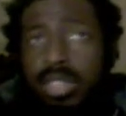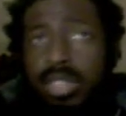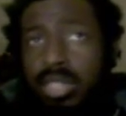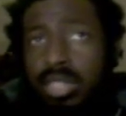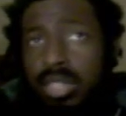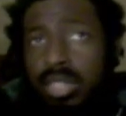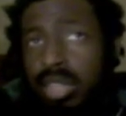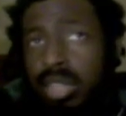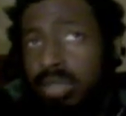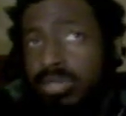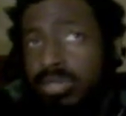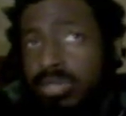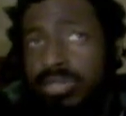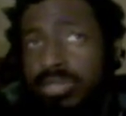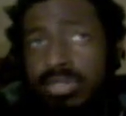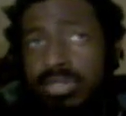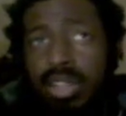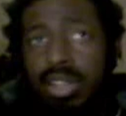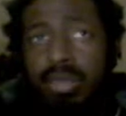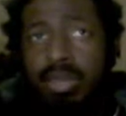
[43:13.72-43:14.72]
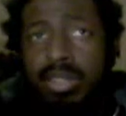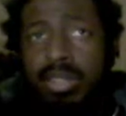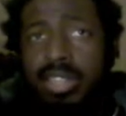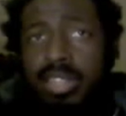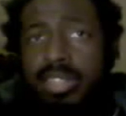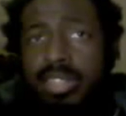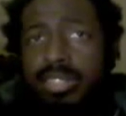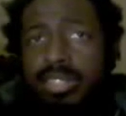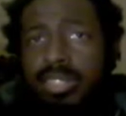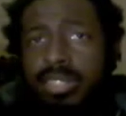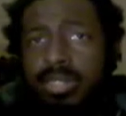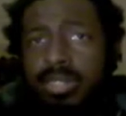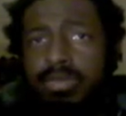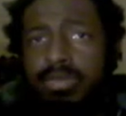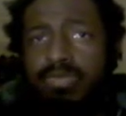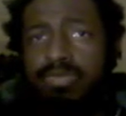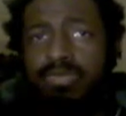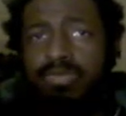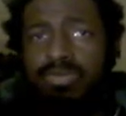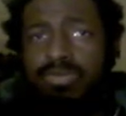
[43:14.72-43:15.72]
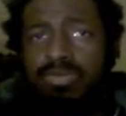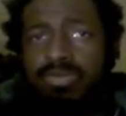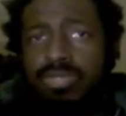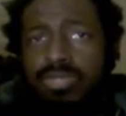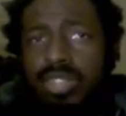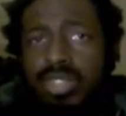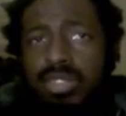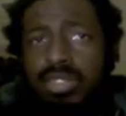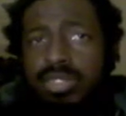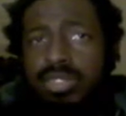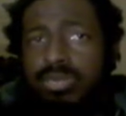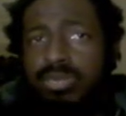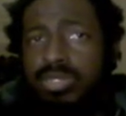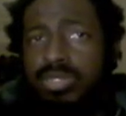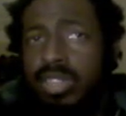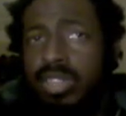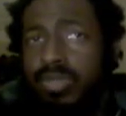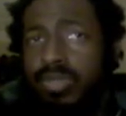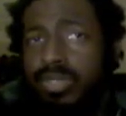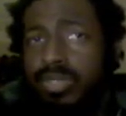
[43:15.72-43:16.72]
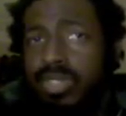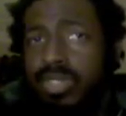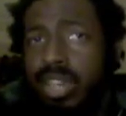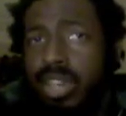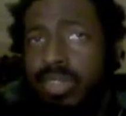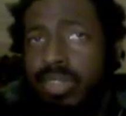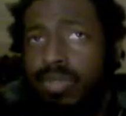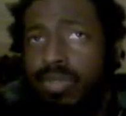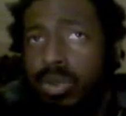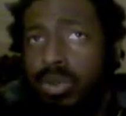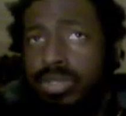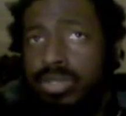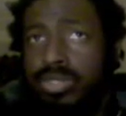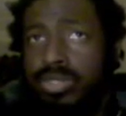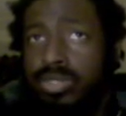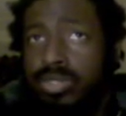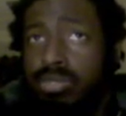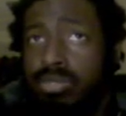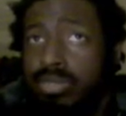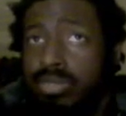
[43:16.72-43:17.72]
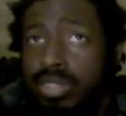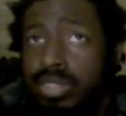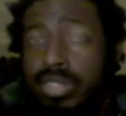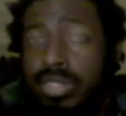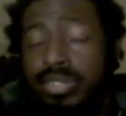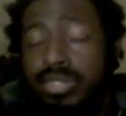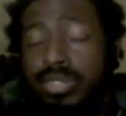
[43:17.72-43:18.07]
I'll be like sharing some stuff with Sonic Forces soon because